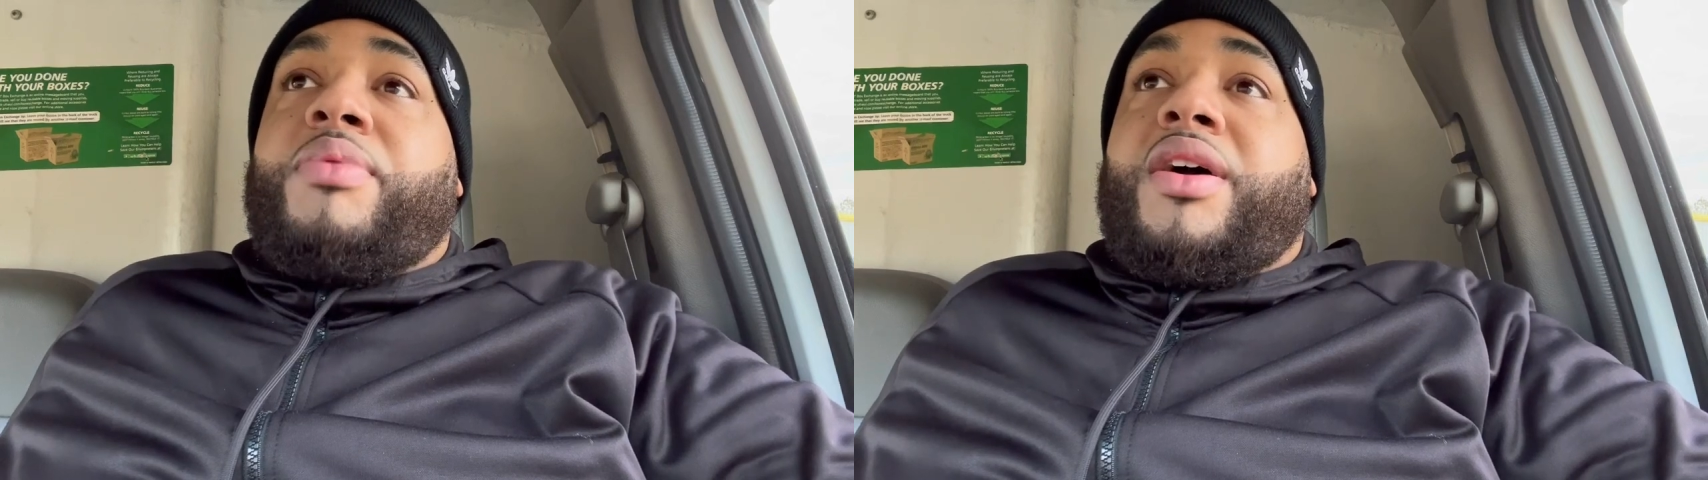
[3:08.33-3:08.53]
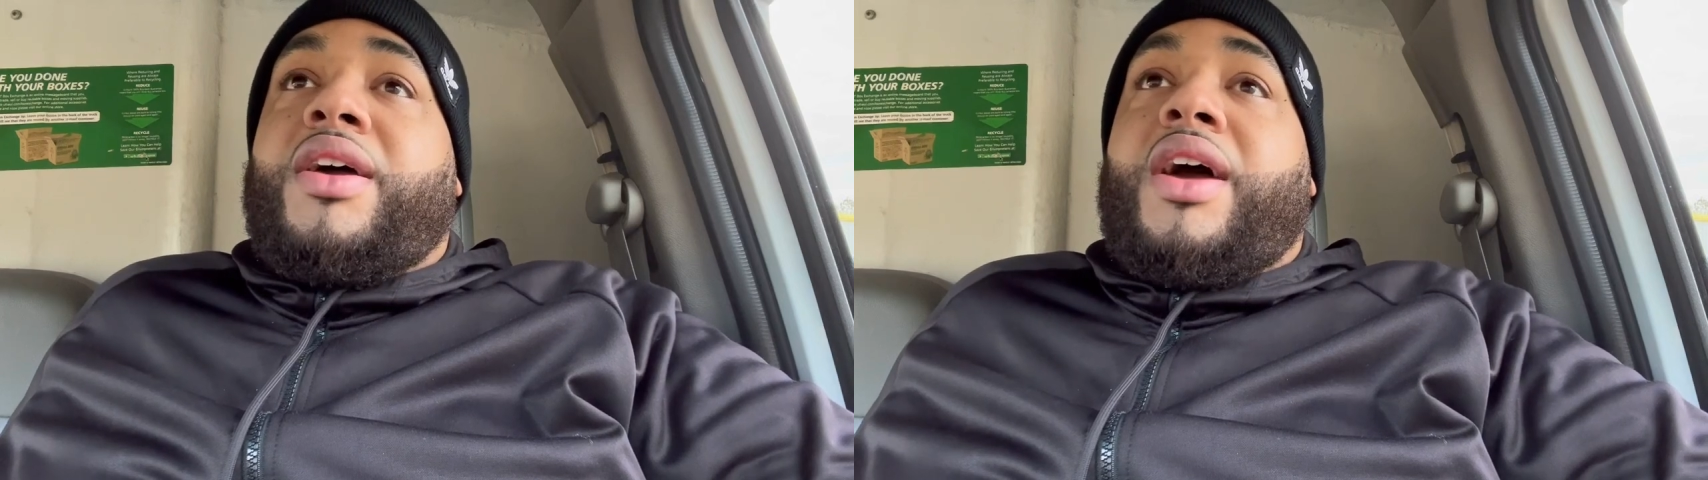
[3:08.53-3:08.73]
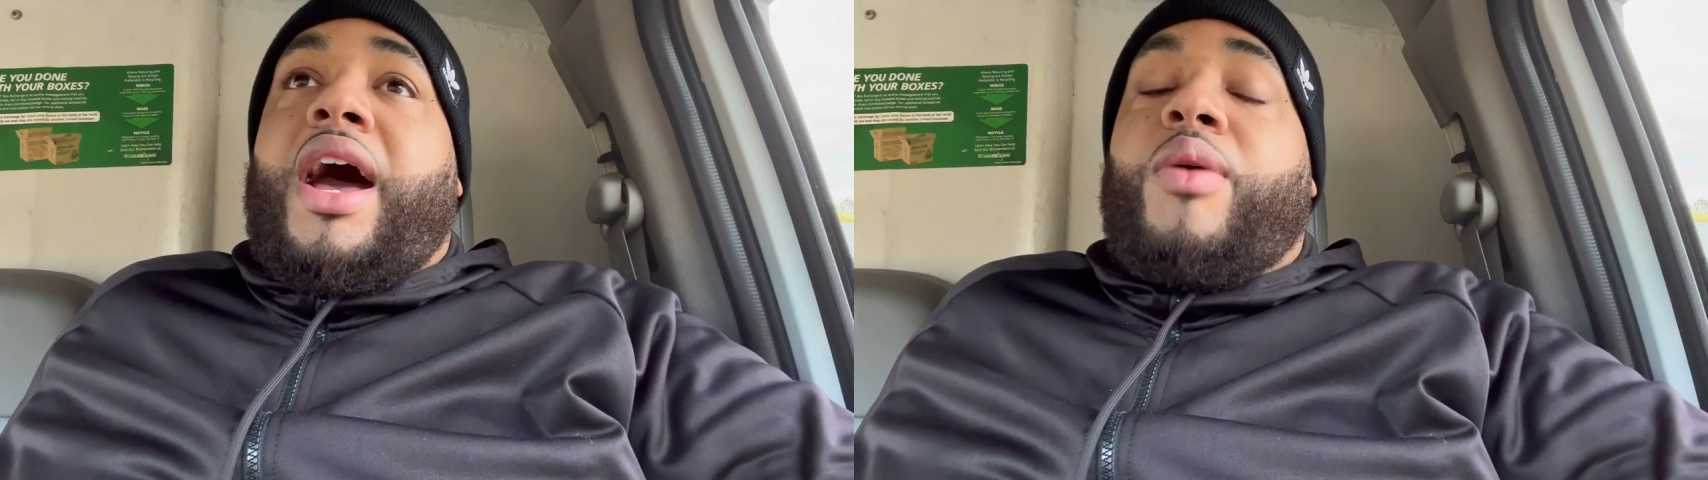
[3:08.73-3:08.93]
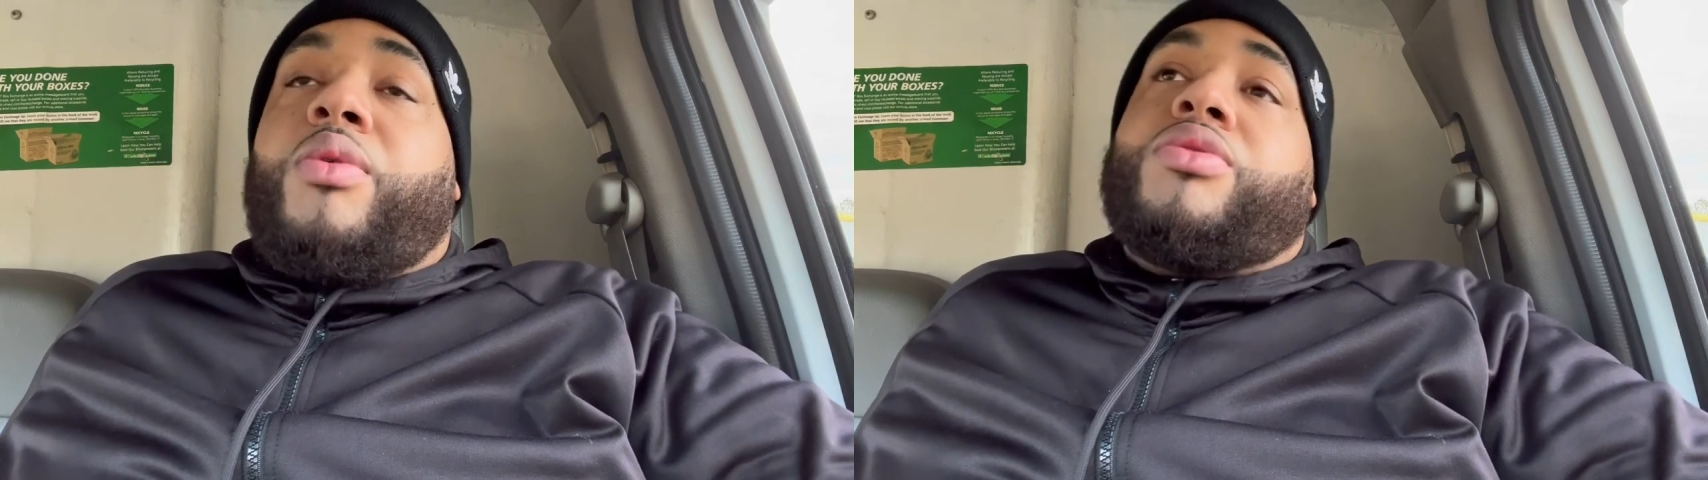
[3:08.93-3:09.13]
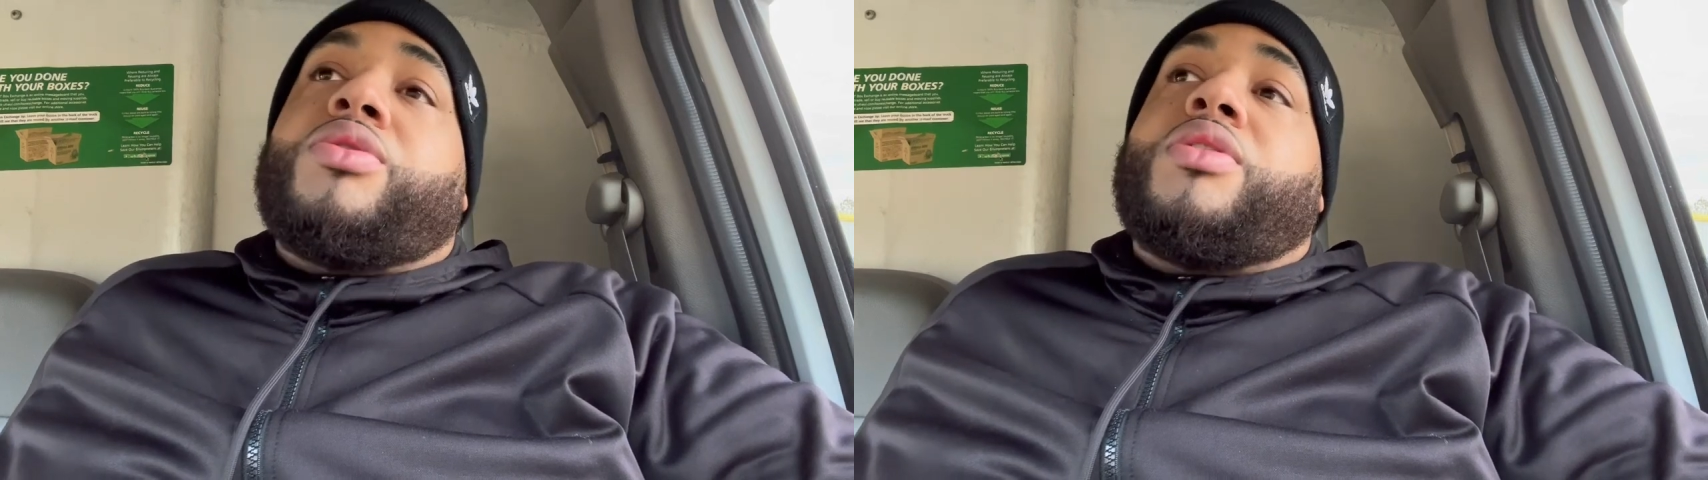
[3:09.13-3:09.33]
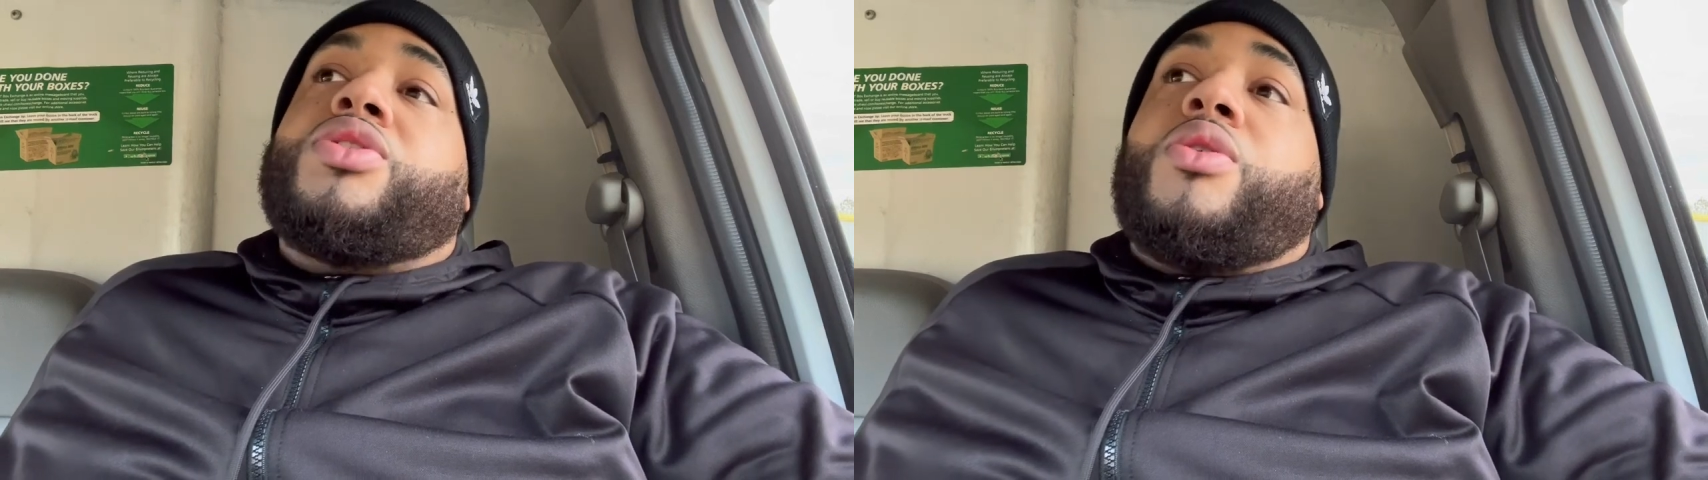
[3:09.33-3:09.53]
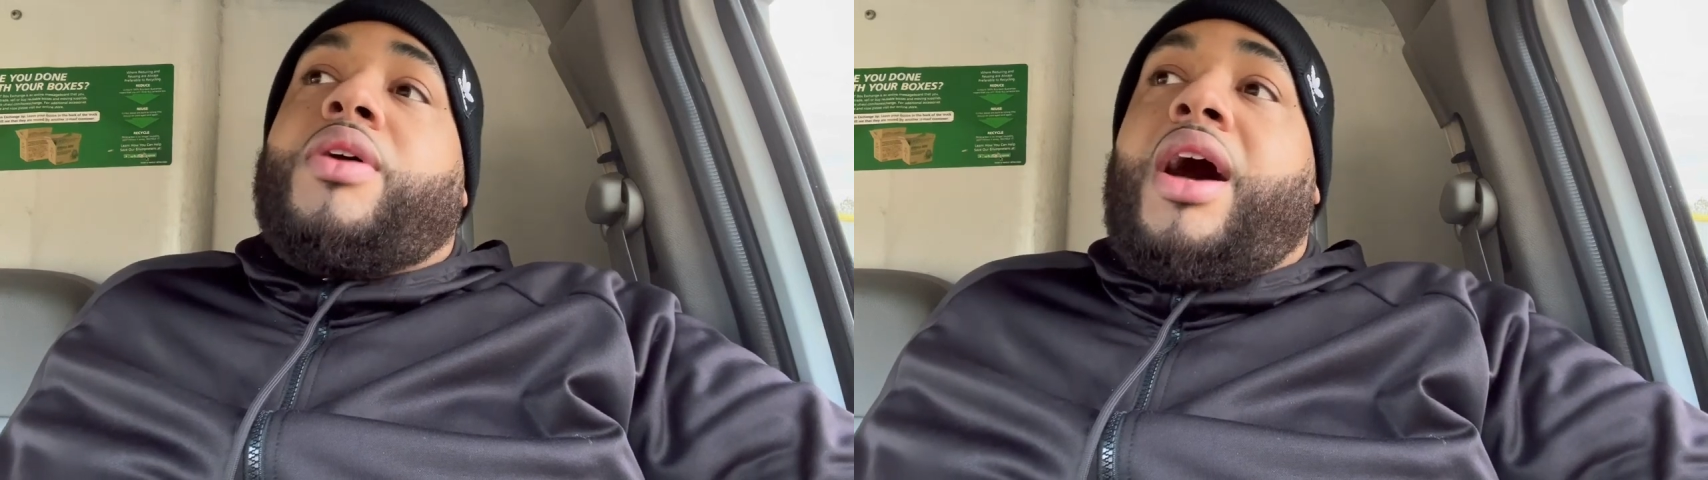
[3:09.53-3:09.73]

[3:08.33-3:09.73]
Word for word: but I want to enjoy the